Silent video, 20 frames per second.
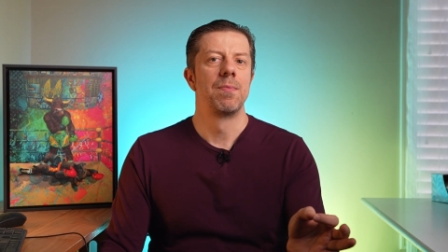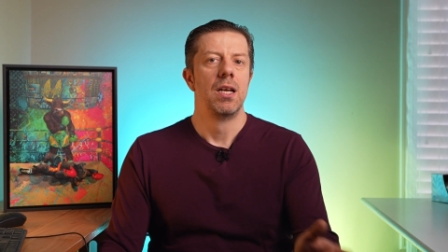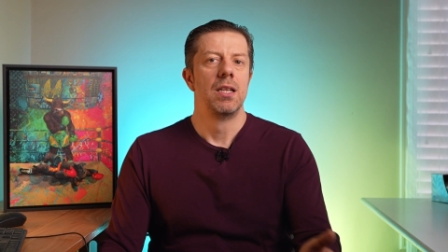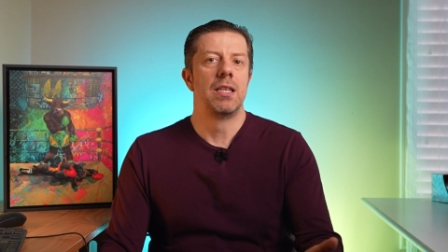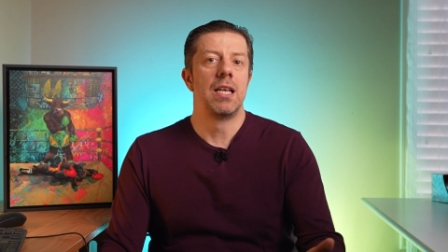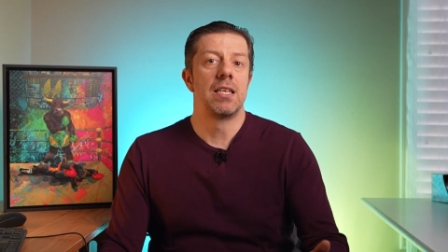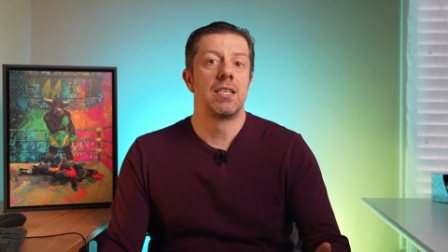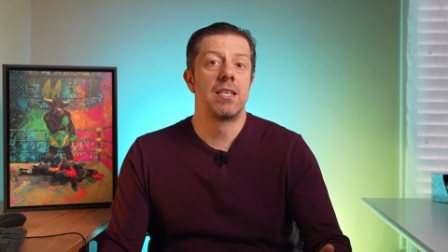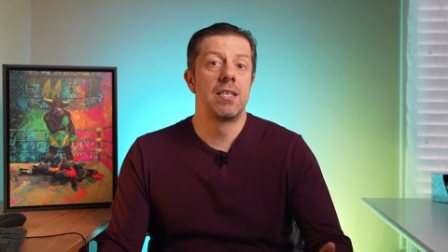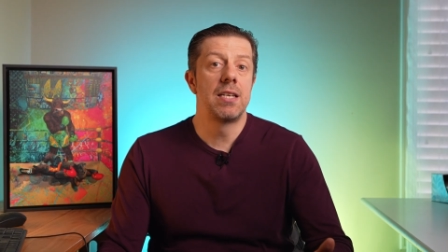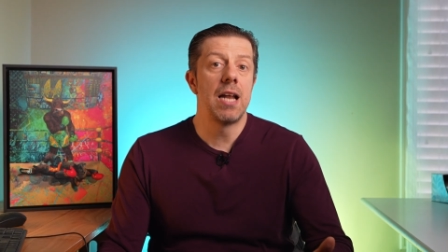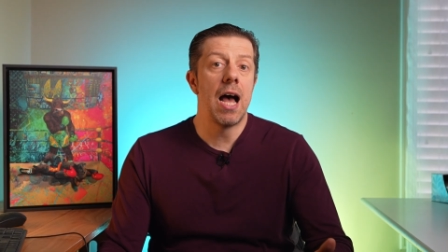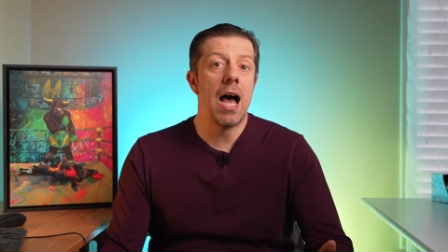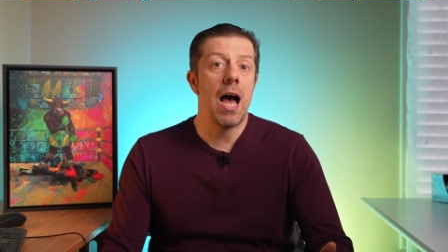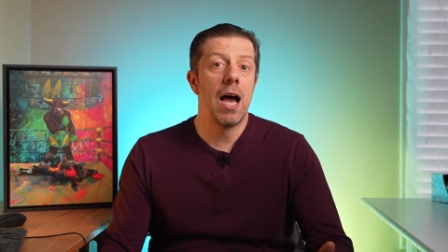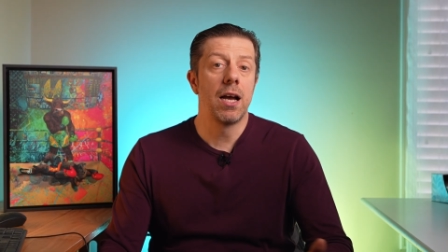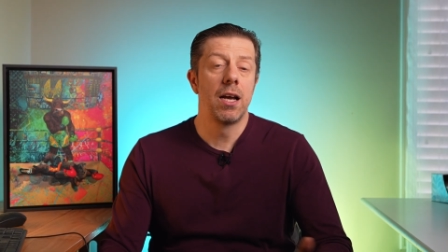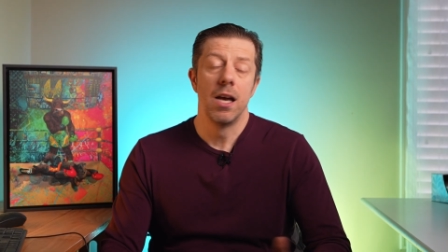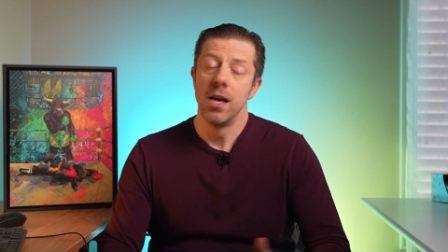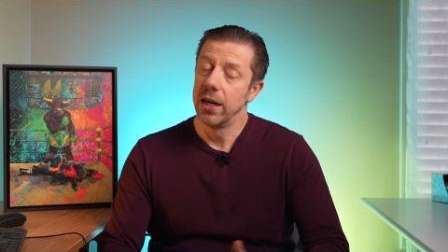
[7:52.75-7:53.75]
The
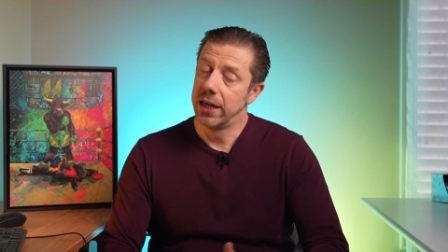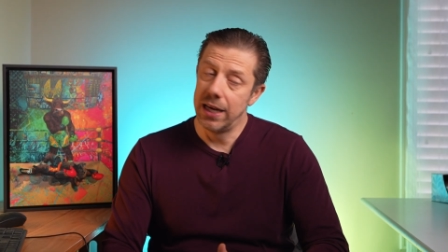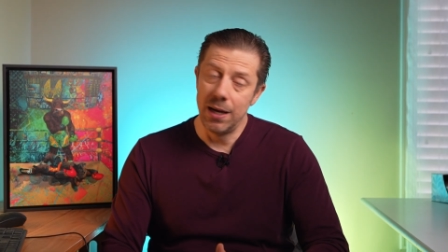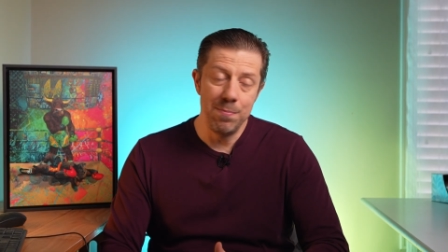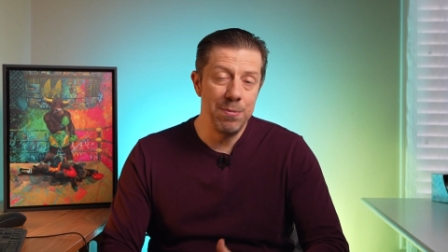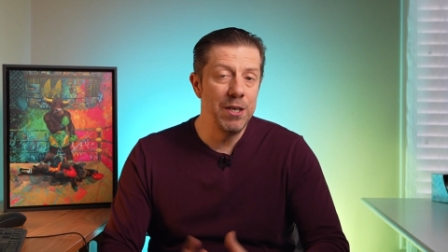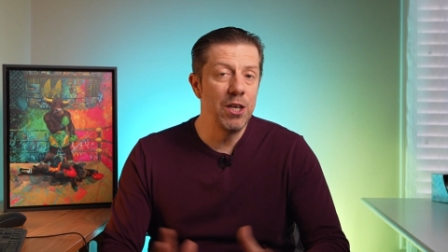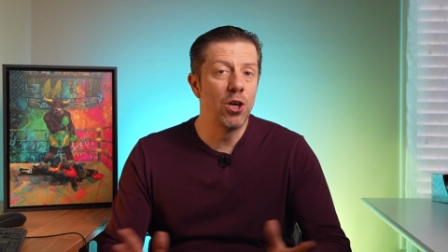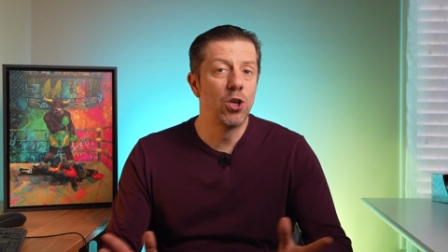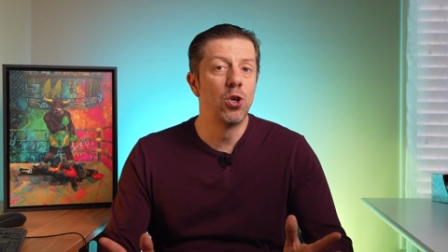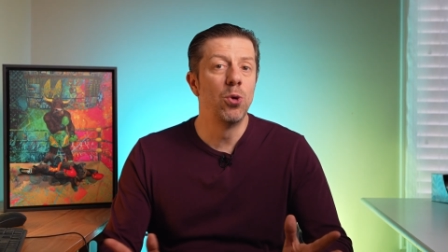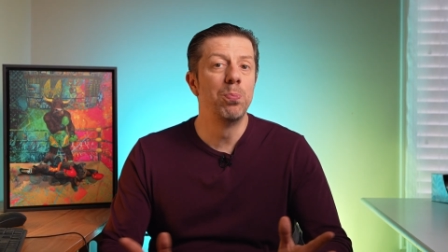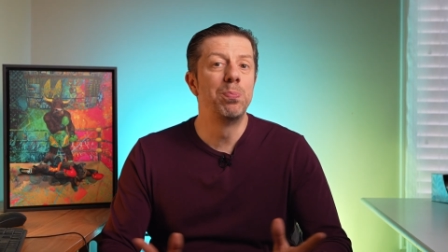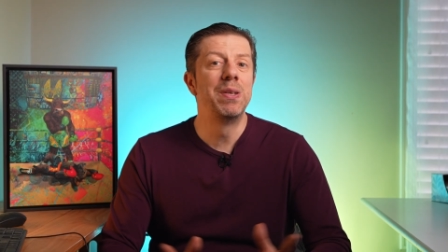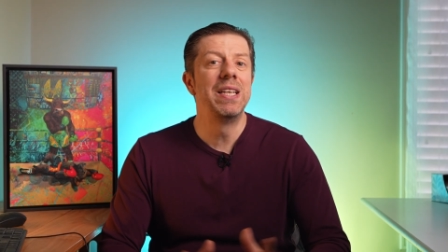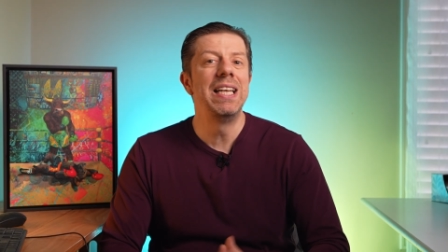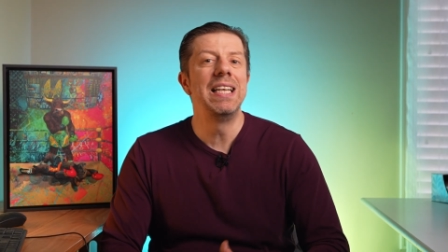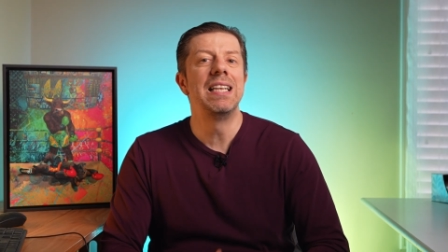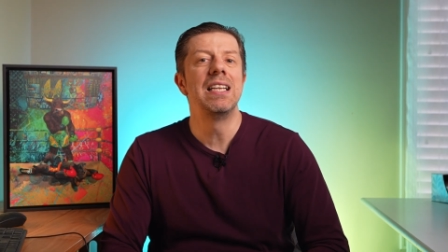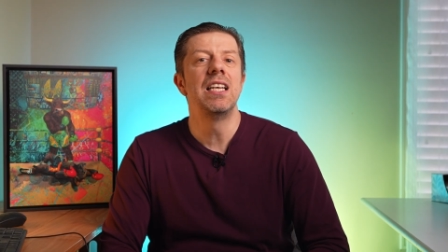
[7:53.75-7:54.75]
stock can be a
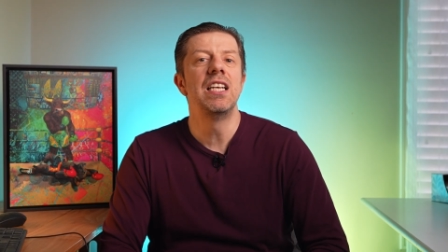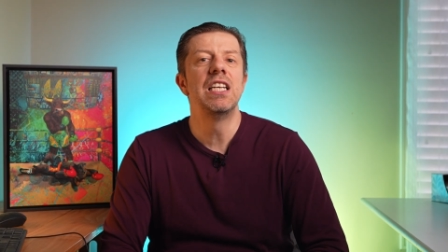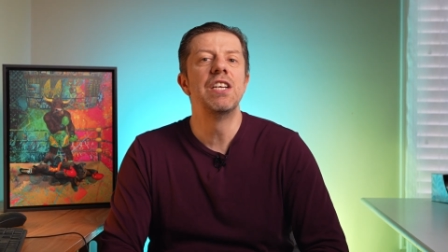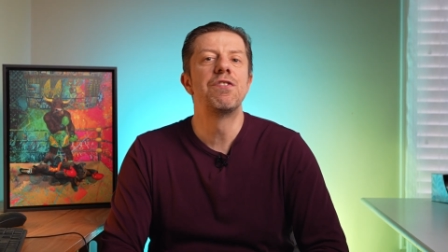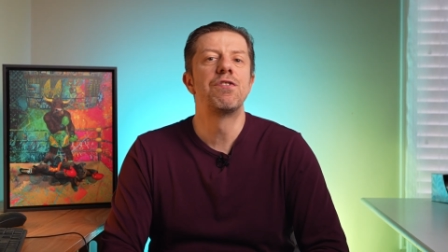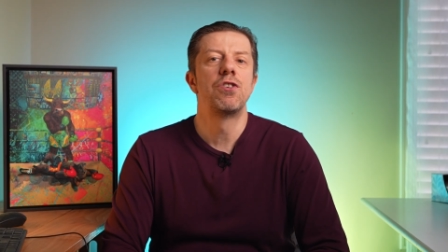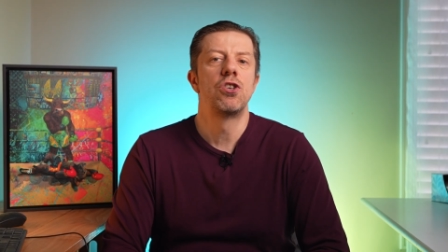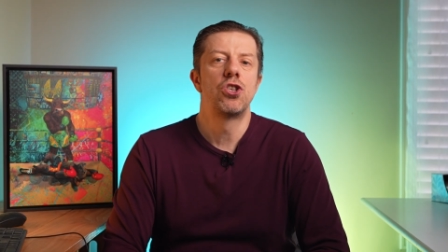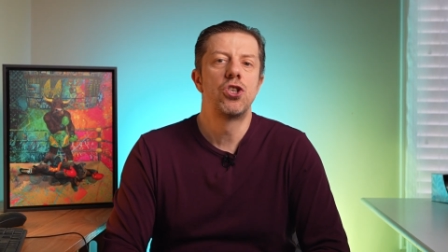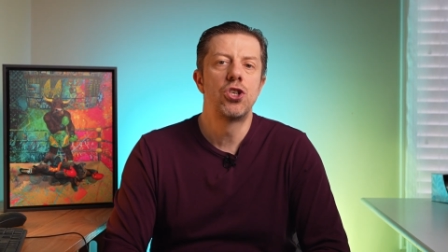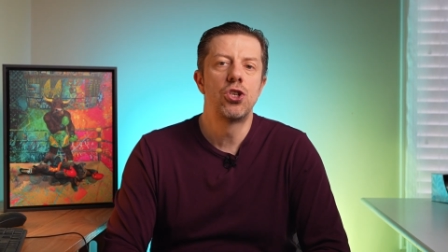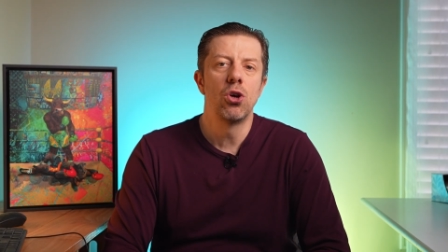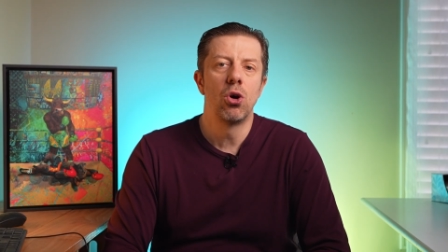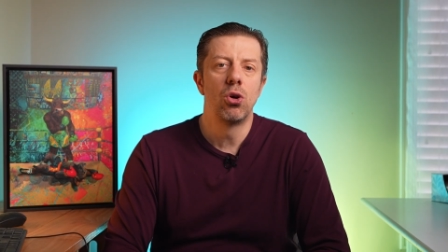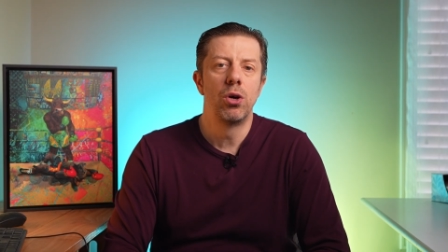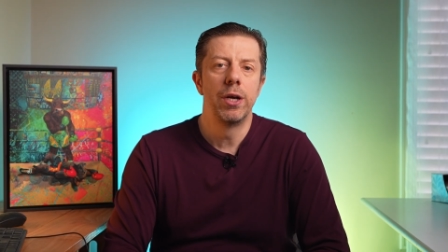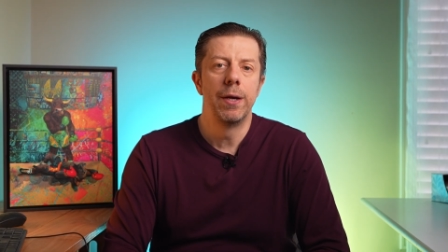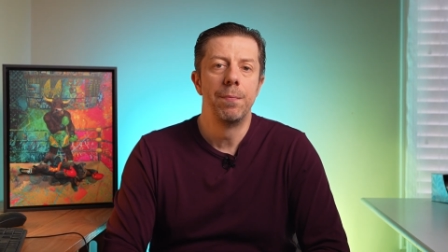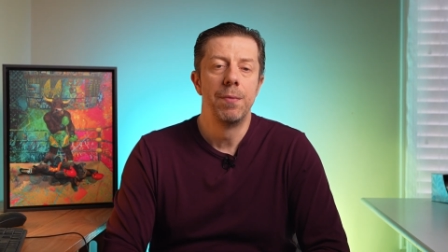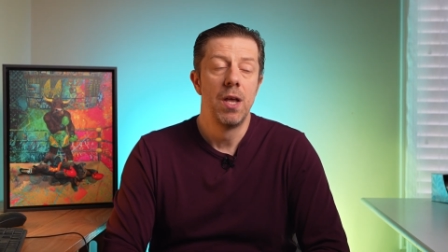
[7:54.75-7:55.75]
completely different
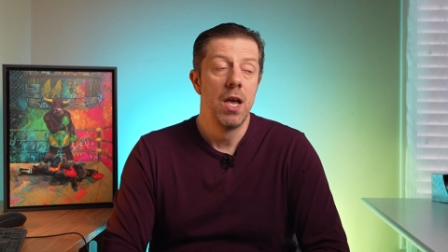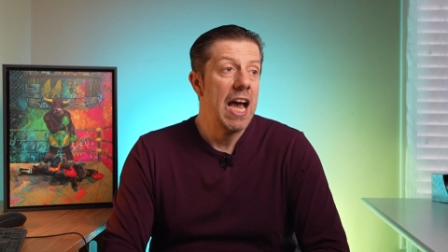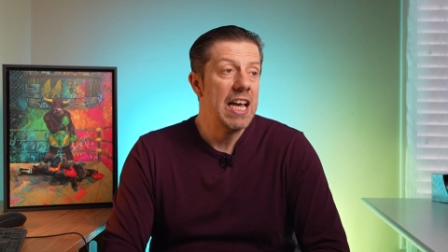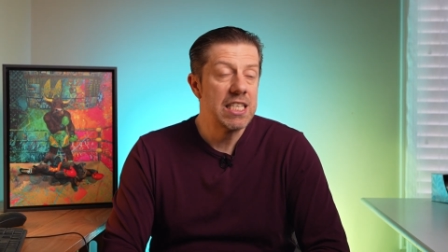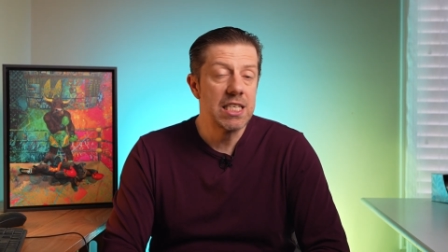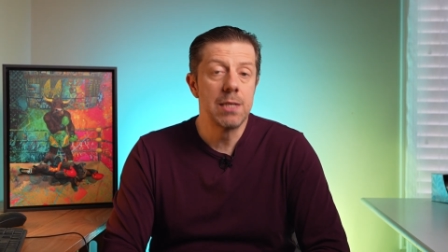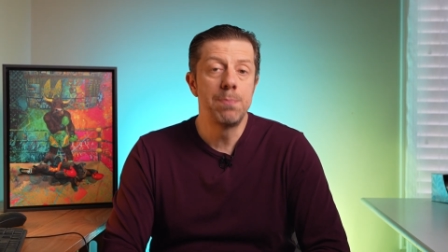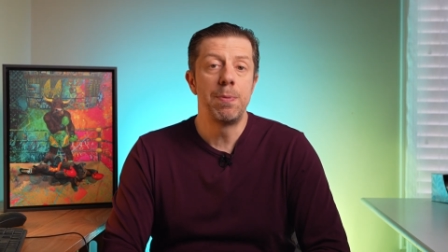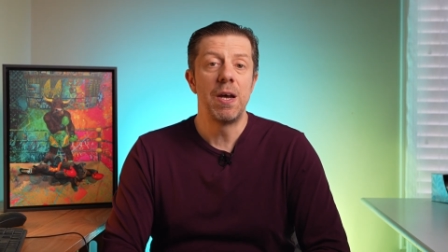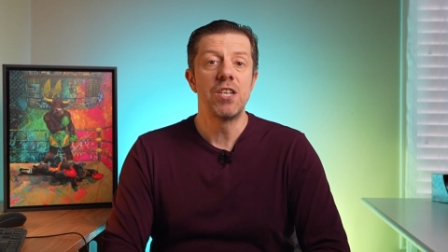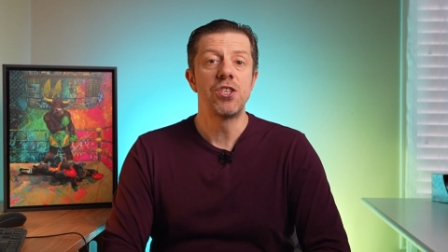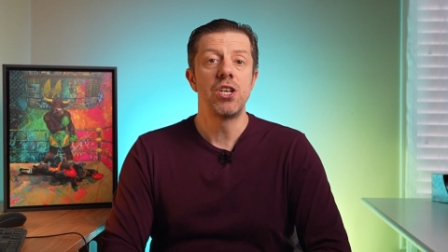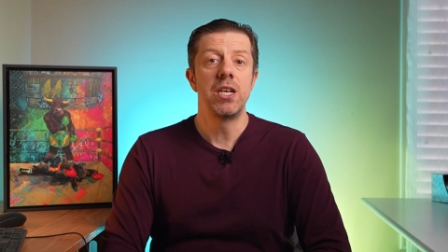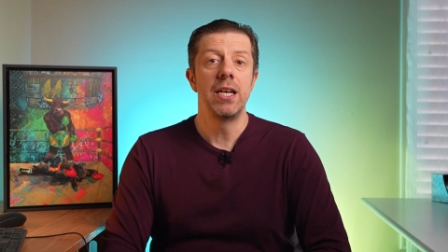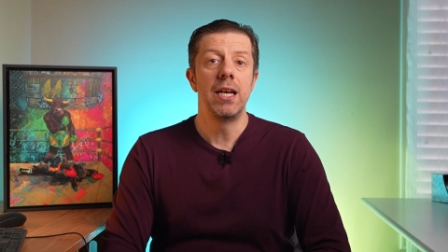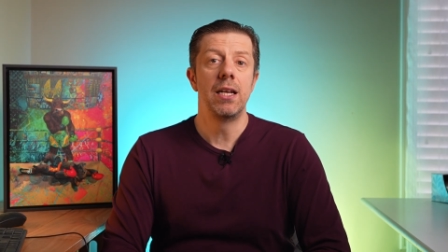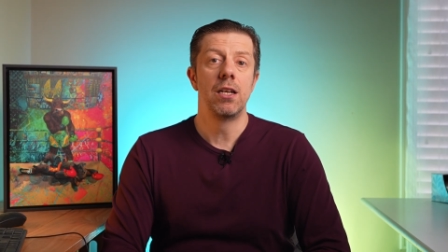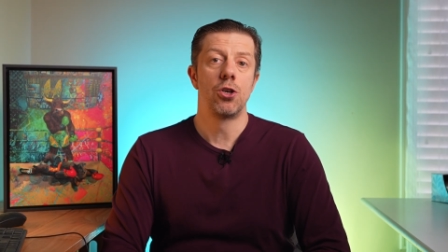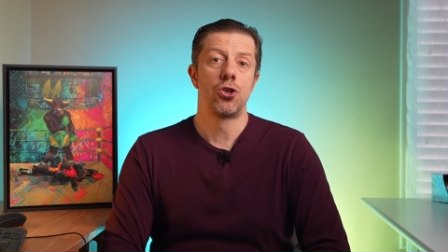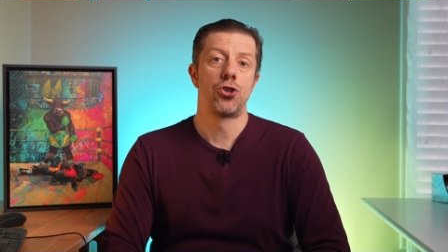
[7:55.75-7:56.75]
story,
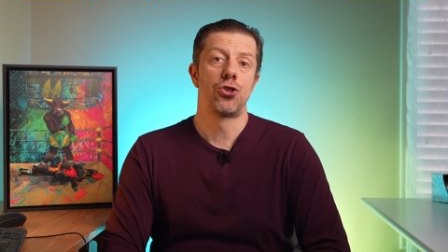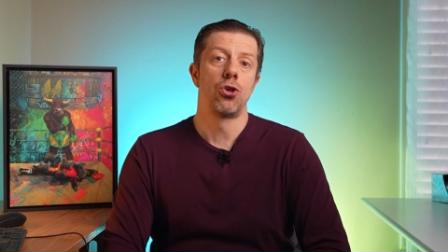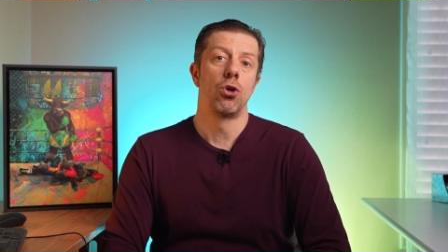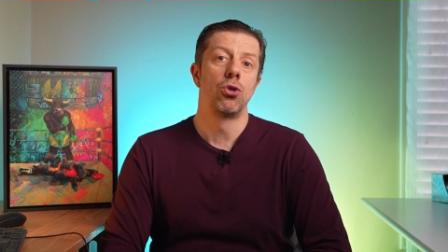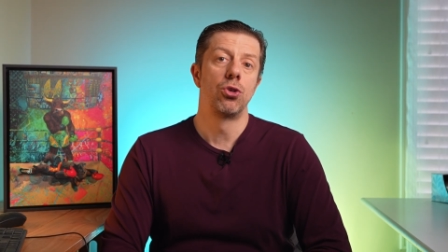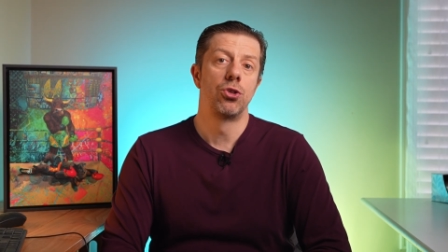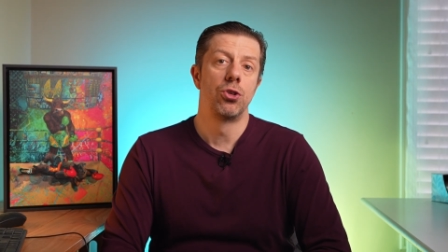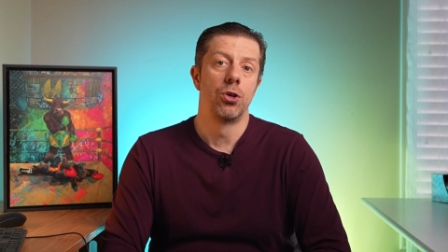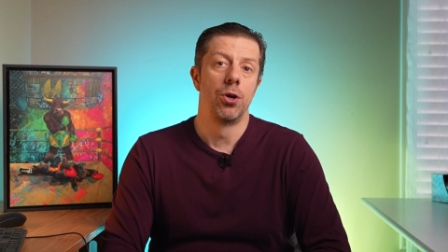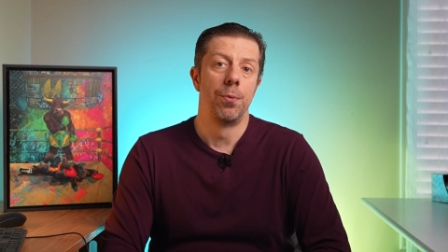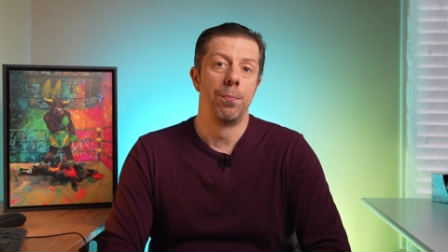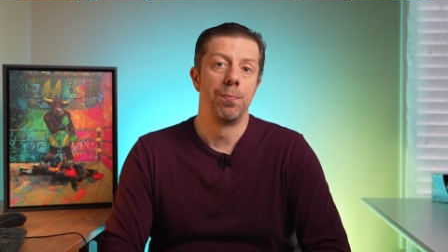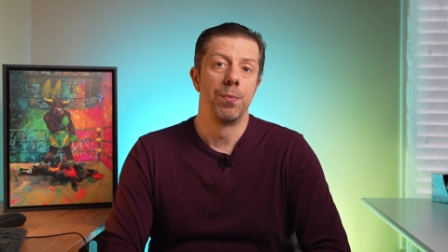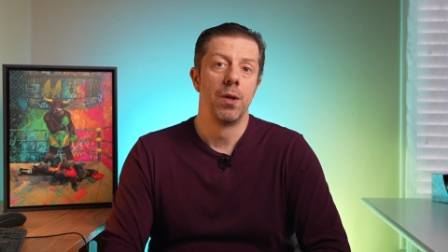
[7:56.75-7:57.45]
especially in the short term.